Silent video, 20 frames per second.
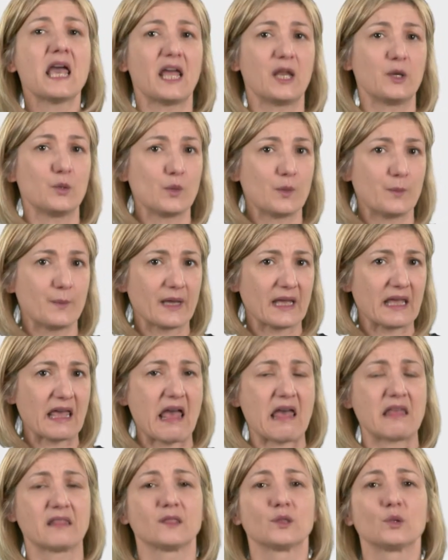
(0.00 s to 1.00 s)
and we
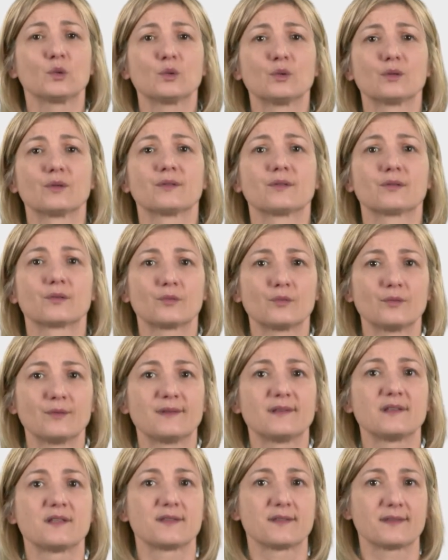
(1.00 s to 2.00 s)
began to go
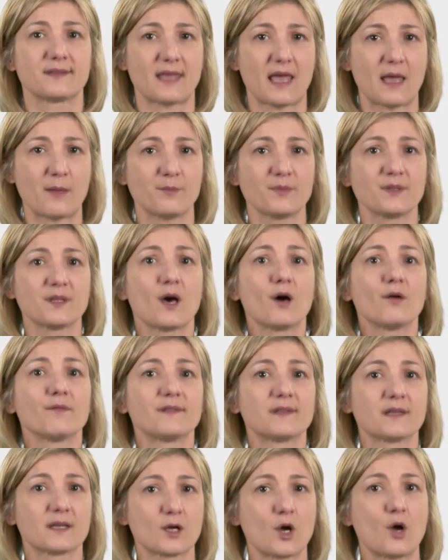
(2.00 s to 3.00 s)
through the steps
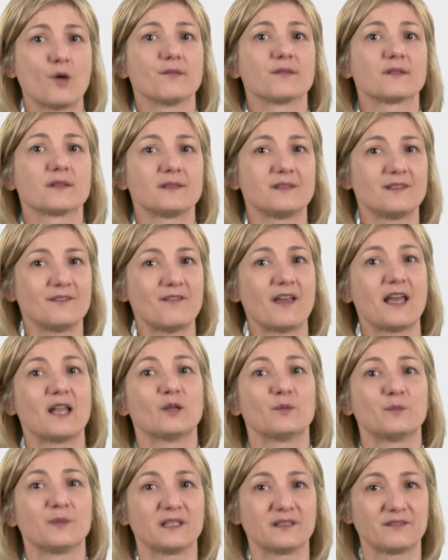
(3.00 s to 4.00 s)
of the concept
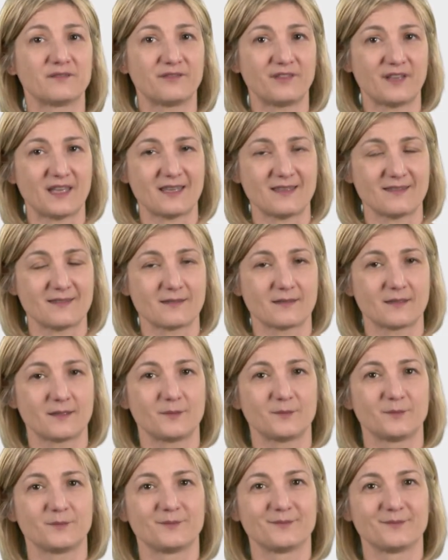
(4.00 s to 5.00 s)
development phase.